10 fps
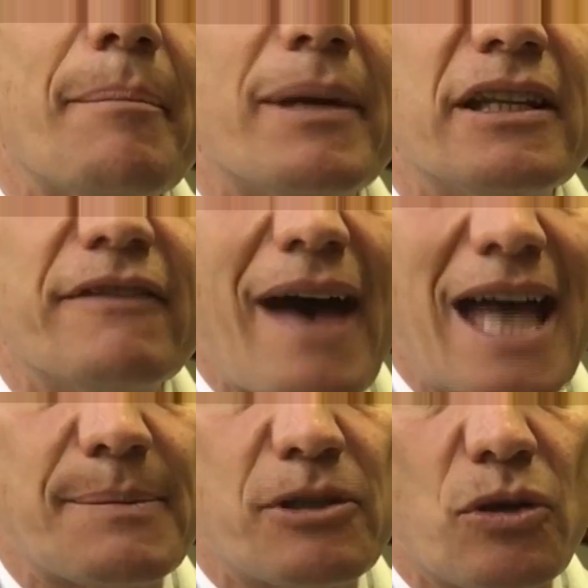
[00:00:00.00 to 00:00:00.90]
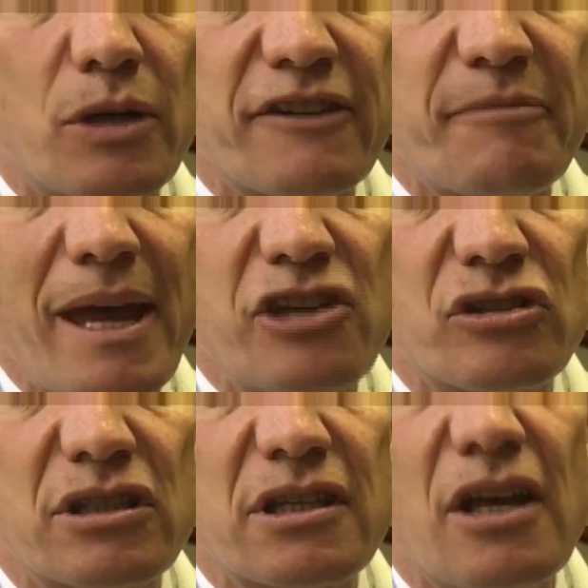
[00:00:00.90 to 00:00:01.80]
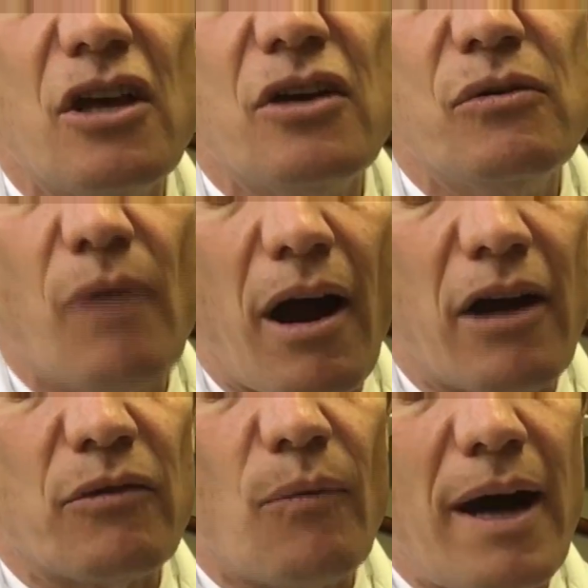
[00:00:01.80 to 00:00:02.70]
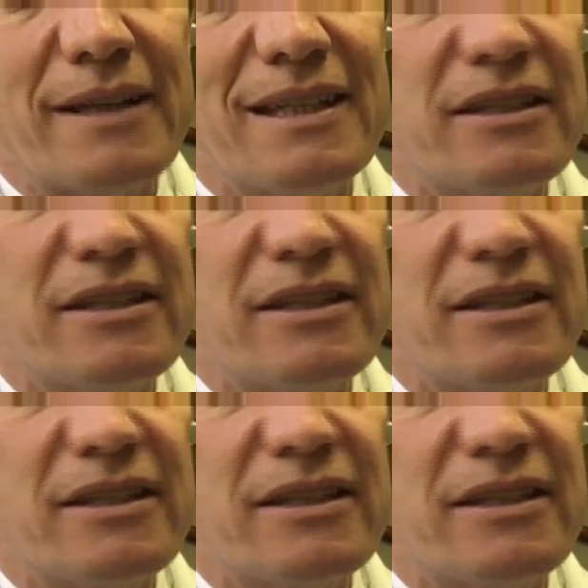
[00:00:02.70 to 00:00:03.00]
but in the vast majority of patients who aren't wanting